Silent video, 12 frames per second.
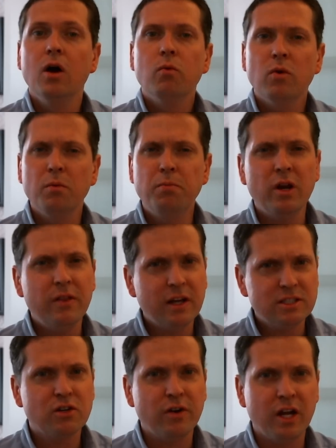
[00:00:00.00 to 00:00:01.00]
Well, Booty, that's a
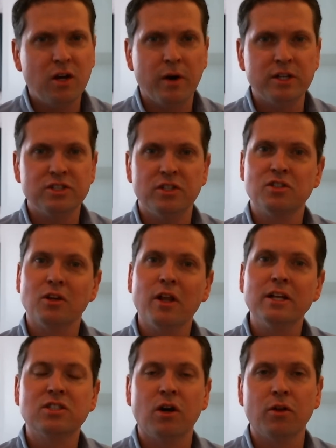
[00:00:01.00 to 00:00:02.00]
great question, so
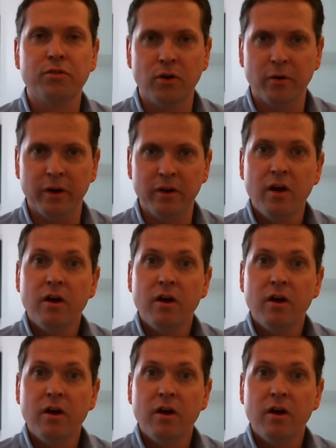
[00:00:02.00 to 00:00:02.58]
let's go through it.